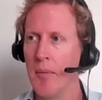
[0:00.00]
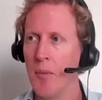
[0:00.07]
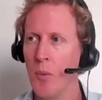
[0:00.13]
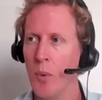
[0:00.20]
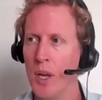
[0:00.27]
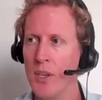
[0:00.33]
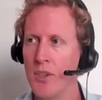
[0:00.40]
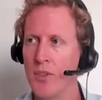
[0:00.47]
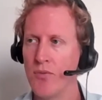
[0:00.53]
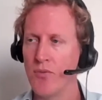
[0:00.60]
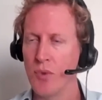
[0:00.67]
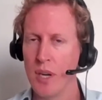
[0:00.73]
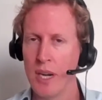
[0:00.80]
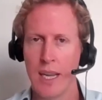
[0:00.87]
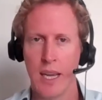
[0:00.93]
which
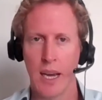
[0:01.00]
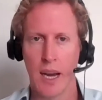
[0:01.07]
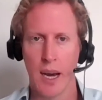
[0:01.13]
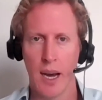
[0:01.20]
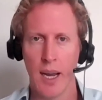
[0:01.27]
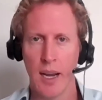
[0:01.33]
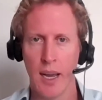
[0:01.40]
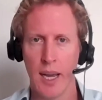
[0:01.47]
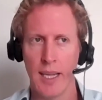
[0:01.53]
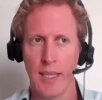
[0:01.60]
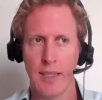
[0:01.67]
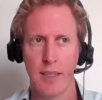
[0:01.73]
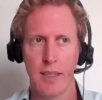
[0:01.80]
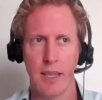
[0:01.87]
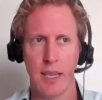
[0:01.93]
really
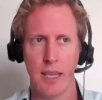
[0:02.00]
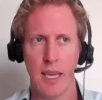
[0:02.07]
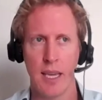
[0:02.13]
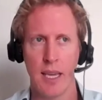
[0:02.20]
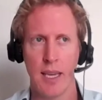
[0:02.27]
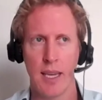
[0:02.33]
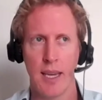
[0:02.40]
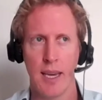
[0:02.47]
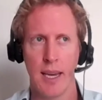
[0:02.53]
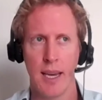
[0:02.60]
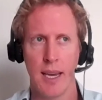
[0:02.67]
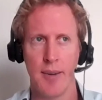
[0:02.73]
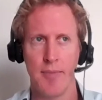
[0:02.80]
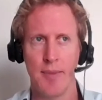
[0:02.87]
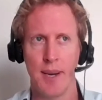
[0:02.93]
highlight the
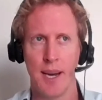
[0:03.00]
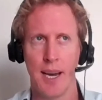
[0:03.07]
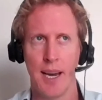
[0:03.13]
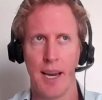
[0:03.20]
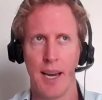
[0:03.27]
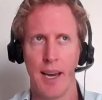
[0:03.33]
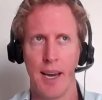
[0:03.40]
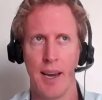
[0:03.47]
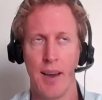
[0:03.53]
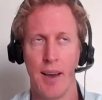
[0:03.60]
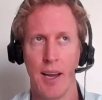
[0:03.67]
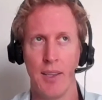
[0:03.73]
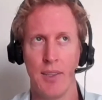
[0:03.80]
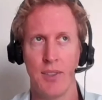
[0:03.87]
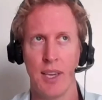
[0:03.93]

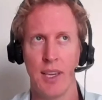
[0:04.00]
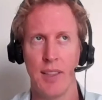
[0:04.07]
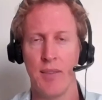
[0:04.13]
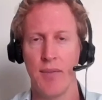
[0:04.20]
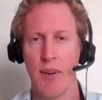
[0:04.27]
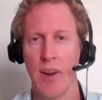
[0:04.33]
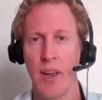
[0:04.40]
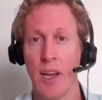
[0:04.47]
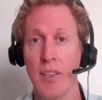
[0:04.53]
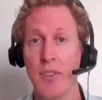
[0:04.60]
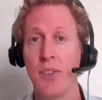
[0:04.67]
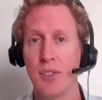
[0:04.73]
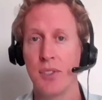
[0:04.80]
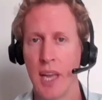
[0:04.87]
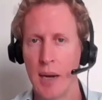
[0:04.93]
I'd say the very
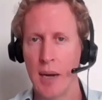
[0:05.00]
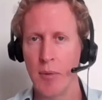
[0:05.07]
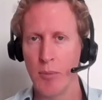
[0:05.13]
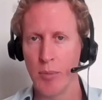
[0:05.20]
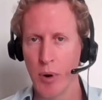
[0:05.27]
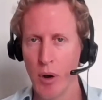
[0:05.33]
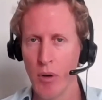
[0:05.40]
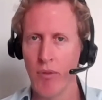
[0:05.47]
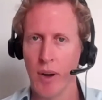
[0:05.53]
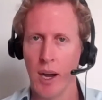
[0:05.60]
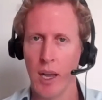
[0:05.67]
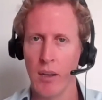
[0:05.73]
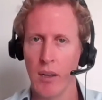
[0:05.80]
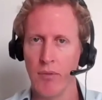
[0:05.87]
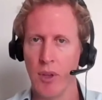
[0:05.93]
unsustainable
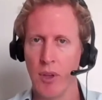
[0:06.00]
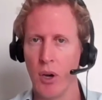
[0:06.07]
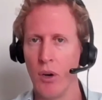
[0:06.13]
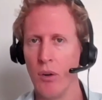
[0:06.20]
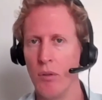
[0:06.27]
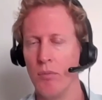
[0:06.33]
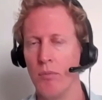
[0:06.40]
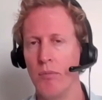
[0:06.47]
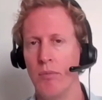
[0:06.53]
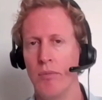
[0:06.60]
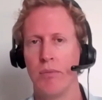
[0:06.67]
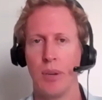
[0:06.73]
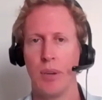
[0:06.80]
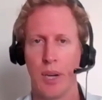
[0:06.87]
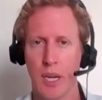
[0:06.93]
profile of the whole
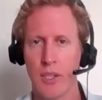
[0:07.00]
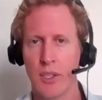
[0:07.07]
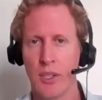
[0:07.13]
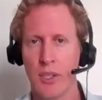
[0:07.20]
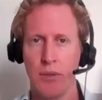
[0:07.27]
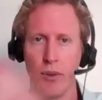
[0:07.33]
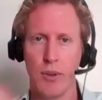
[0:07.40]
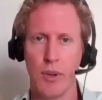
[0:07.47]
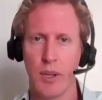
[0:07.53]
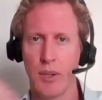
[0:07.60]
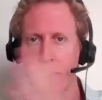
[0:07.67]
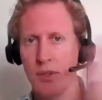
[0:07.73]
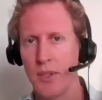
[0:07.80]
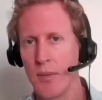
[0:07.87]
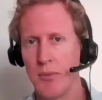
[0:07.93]
production through to
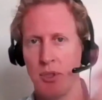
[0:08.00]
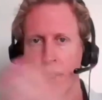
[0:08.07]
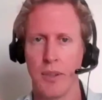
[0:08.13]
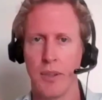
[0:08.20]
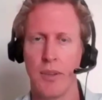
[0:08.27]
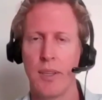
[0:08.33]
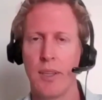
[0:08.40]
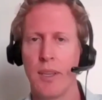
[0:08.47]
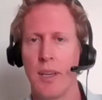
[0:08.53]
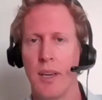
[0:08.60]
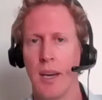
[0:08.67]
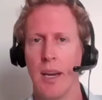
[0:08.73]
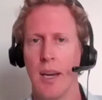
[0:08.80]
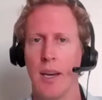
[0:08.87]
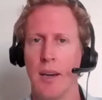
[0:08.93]
consumption
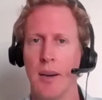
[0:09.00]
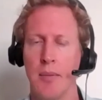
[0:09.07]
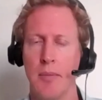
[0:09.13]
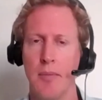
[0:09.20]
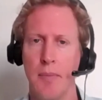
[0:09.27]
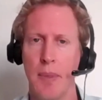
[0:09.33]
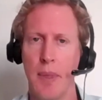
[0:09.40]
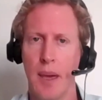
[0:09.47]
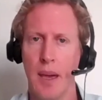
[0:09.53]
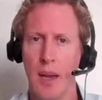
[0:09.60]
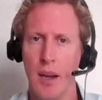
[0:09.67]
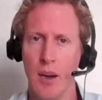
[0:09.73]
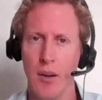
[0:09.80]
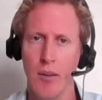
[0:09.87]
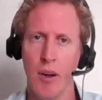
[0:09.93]
of
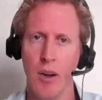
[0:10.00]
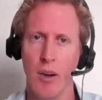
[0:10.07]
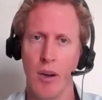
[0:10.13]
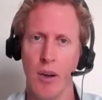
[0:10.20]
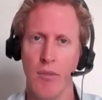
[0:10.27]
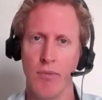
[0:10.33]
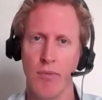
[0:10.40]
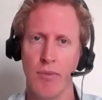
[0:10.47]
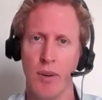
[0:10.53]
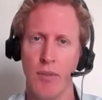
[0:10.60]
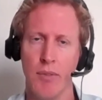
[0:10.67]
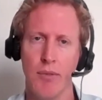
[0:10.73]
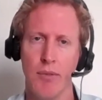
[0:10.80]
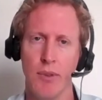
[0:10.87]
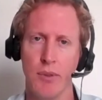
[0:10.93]

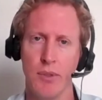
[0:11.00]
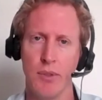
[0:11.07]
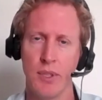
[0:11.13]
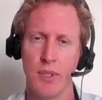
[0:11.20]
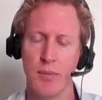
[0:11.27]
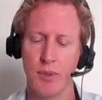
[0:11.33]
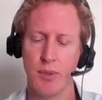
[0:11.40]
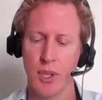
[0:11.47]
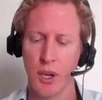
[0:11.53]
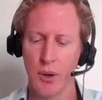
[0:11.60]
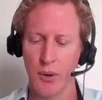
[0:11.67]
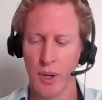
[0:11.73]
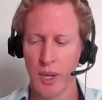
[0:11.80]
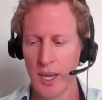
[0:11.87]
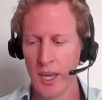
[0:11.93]
the food system.
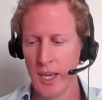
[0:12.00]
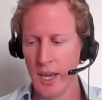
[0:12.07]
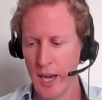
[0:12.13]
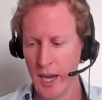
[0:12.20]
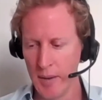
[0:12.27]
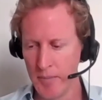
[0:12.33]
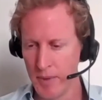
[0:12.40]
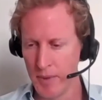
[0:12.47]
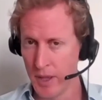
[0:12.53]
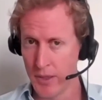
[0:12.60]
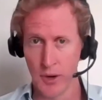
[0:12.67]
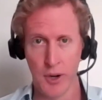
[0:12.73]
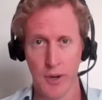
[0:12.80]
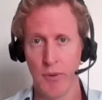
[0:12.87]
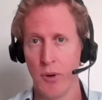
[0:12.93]
So a
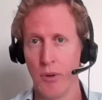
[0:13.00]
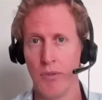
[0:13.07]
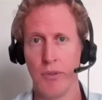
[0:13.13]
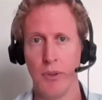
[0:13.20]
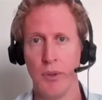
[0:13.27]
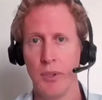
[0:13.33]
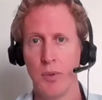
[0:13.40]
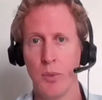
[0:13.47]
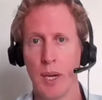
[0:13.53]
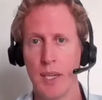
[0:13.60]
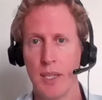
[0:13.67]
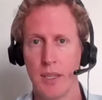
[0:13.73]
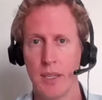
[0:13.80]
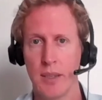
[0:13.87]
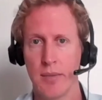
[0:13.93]
third of all food is
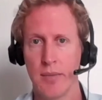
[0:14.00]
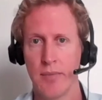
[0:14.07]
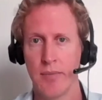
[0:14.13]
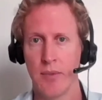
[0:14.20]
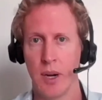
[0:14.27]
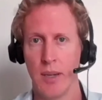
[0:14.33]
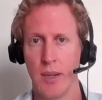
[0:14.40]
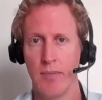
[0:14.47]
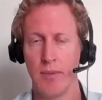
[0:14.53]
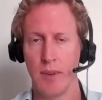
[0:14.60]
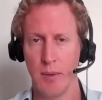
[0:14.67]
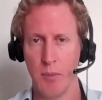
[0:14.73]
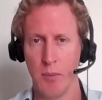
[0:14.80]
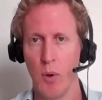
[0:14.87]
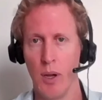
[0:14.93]
wasted, right?
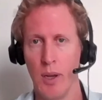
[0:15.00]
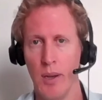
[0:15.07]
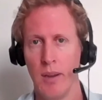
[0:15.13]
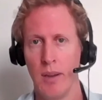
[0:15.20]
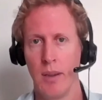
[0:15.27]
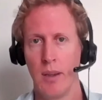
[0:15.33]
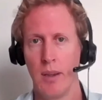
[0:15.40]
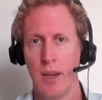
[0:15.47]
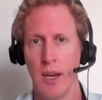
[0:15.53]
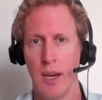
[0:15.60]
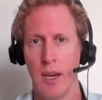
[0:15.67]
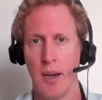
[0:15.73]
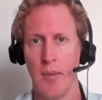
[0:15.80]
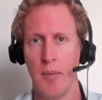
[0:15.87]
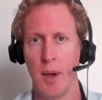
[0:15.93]
Number one.
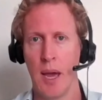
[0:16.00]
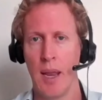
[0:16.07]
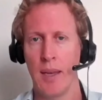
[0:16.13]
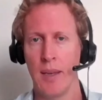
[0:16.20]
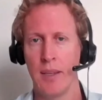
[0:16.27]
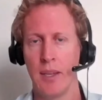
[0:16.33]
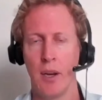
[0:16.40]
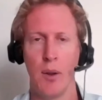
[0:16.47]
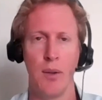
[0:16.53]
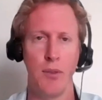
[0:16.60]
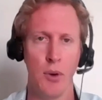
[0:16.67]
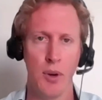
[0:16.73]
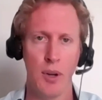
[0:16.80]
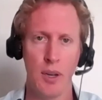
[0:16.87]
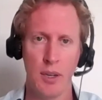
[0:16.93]
And if
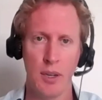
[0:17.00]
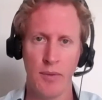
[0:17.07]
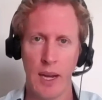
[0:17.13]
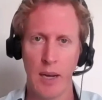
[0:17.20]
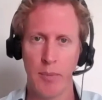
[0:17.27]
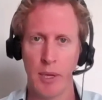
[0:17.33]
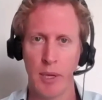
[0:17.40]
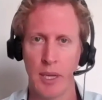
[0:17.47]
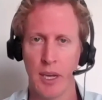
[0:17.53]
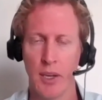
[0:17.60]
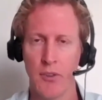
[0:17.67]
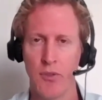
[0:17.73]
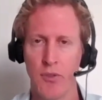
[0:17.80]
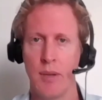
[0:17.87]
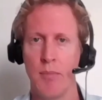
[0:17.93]
you're in a developing
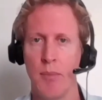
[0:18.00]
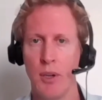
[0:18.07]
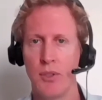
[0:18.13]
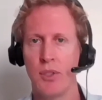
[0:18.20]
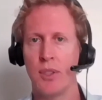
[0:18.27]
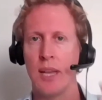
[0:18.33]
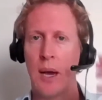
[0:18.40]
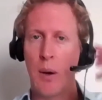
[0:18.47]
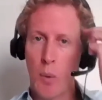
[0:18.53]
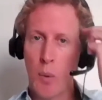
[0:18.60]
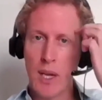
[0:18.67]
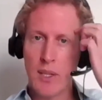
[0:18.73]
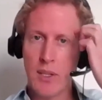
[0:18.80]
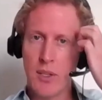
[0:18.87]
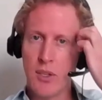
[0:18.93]
country, most of that
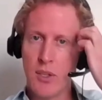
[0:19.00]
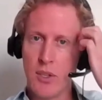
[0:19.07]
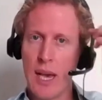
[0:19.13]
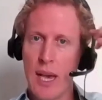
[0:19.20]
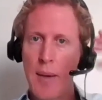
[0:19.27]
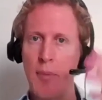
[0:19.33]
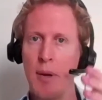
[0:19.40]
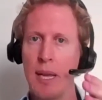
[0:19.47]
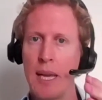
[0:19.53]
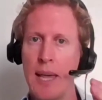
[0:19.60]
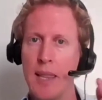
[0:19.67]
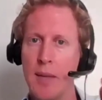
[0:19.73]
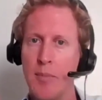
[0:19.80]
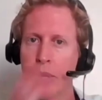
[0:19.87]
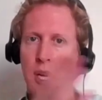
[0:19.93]
wastage is happening
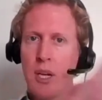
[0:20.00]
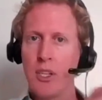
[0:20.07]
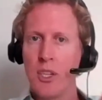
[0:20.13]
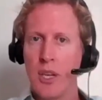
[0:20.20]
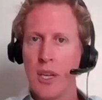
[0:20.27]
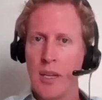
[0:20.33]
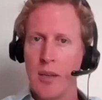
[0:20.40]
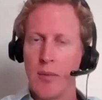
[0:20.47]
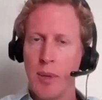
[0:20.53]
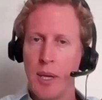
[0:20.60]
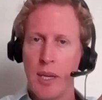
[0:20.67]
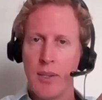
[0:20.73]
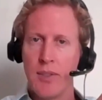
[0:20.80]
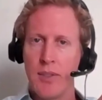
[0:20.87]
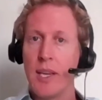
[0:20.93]
at the production end,
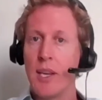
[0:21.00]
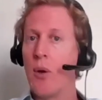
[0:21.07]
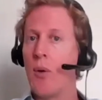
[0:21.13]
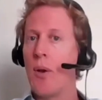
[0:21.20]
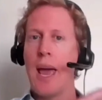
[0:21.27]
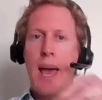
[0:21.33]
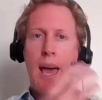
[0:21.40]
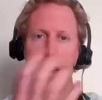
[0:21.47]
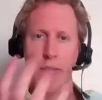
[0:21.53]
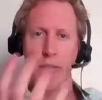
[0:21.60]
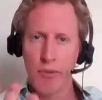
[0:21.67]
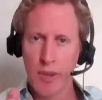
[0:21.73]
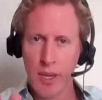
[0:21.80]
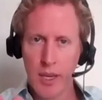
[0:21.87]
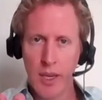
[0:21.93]
because they don't
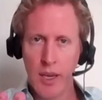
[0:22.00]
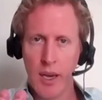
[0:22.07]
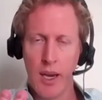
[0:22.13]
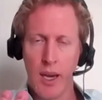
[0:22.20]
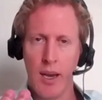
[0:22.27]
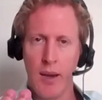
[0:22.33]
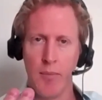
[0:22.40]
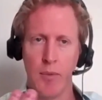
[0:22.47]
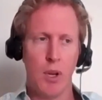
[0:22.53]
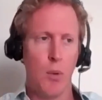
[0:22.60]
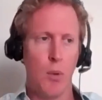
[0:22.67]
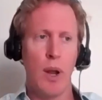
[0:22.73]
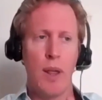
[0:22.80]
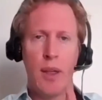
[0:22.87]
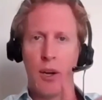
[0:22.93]
have
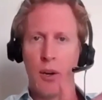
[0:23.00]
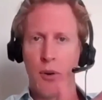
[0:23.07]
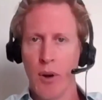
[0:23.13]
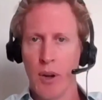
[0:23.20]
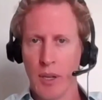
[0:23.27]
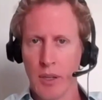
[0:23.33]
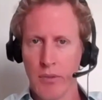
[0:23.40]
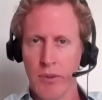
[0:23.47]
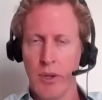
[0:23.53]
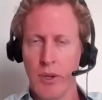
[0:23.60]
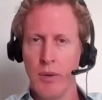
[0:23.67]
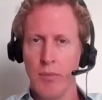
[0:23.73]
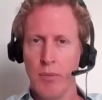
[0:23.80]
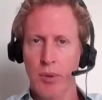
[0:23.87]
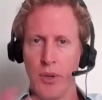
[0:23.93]
where they're growing the
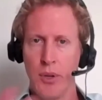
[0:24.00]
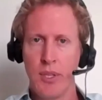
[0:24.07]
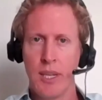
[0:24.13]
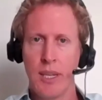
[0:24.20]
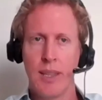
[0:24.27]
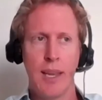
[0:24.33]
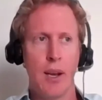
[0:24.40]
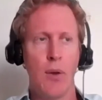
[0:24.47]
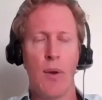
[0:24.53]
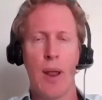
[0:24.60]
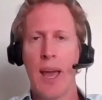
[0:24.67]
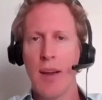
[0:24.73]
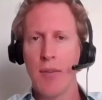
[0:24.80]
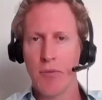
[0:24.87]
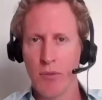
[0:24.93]
food and producing it, they don't
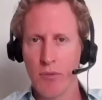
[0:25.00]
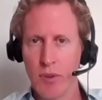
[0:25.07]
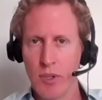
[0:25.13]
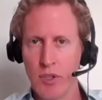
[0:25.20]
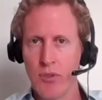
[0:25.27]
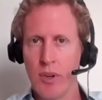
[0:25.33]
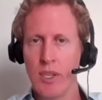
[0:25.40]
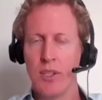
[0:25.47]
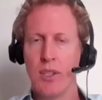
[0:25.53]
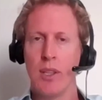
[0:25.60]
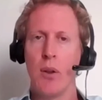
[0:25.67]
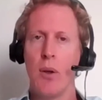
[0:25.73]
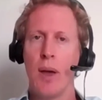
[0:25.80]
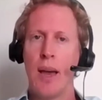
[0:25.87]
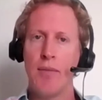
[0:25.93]
have refrigeration.
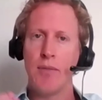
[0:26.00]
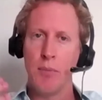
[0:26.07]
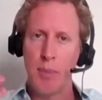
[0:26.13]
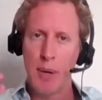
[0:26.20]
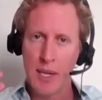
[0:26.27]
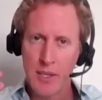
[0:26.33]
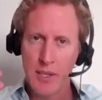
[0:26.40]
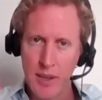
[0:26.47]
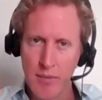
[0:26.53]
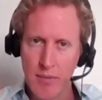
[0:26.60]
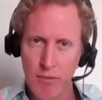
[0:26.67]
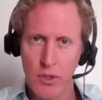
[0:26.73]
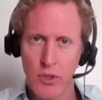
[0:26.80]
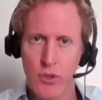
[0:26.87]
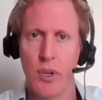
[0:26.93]
They don't have the best
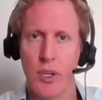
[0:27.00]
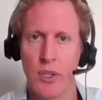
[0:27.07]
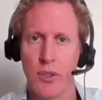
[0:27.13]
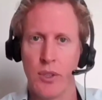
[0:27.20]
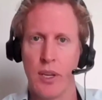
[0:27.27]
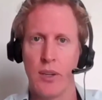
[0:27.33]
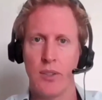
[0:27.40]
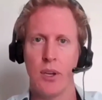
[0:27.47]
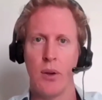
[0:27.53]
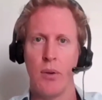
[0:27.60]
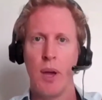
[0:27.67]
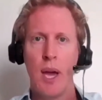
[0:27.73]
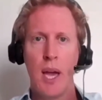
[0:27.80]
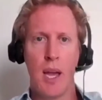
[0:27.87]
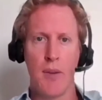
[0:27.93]
infrastructure there.
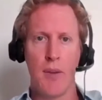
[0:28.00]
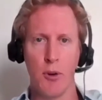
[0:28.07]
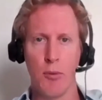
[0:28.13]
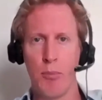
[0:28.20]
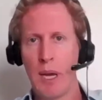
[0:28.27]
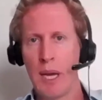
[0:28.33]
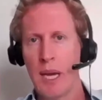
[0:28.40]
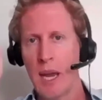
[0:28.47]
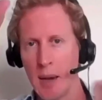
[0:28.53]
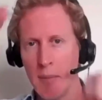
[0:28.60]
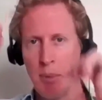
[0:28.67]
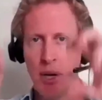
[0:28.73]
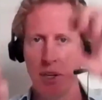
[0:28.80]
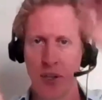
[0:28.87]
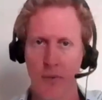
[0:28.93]
So if you're picking a
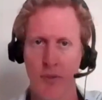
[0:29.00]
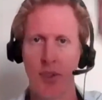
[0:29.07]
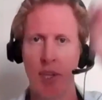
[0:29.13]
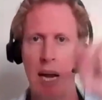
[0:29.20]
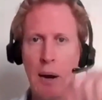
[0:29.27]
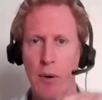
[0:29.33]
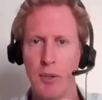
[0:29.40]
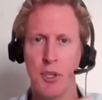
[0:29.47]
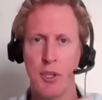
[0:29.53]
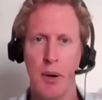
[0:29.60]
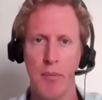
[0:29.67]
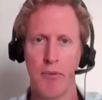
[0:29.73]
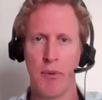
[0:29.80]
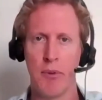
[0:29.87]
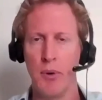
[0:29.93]
bunch of
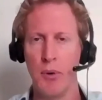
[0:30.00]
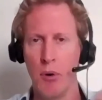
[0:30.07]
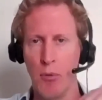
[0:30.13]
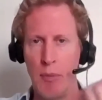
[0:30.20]
soursop fruit or